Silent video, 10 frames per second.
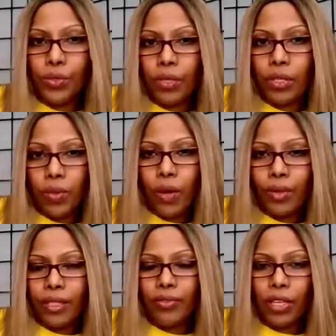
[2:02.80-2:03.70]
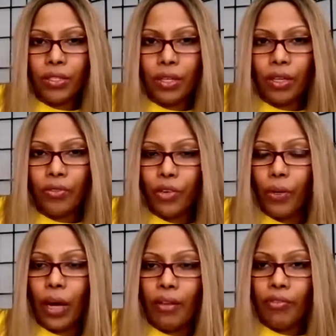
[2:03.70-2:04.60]
the small ones if that's good enough for you.
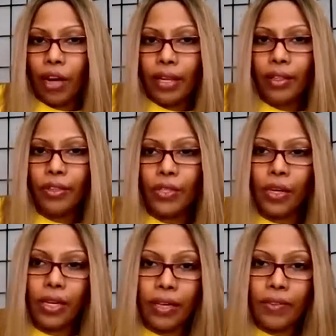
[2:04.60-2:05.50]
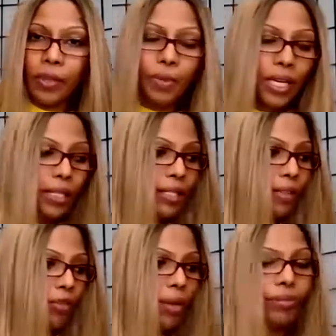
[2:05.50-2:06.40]
I find that there's not enough space if
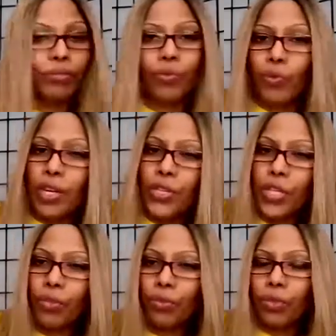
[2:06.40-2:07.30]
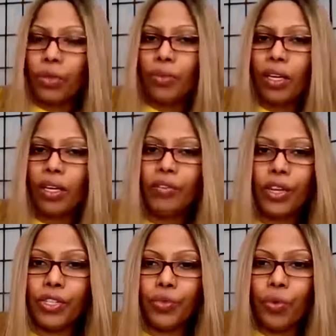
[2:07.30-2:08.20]
I'm rushing through something, and if I
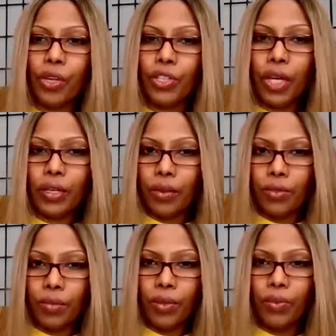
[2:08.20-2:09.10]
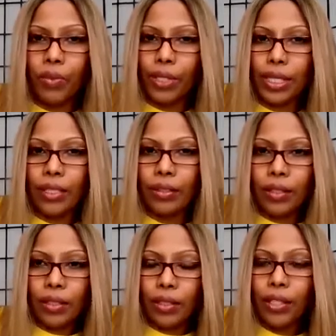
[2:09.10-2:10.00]
just want to jot down something really,
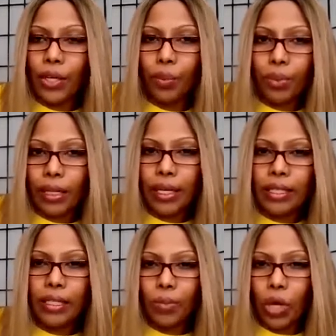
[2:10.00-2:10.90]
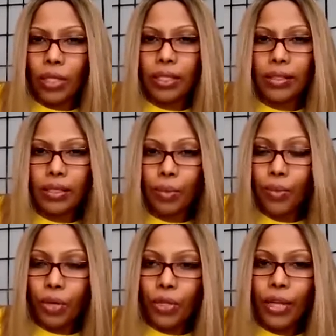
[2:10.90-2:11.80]
plain and small and
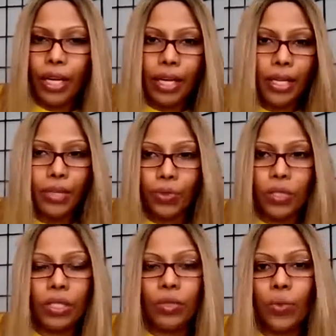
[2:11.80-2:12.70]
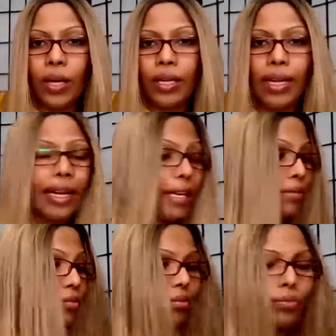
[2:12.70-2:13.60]
simple, then I use this one. And I
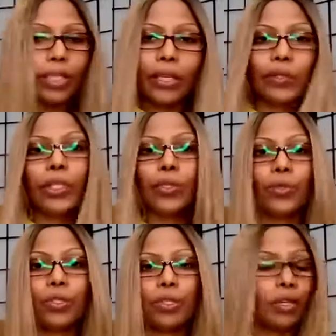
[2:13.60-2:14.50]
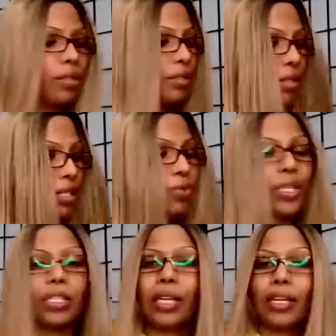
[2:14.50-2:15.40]
really only used this one
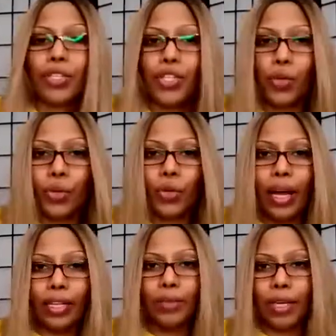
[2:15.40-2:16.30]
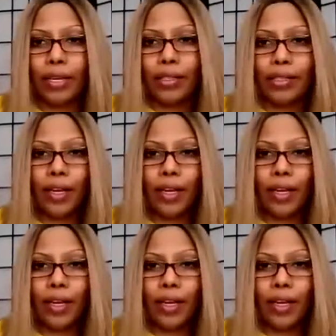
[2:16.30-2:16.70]
today to show you guys because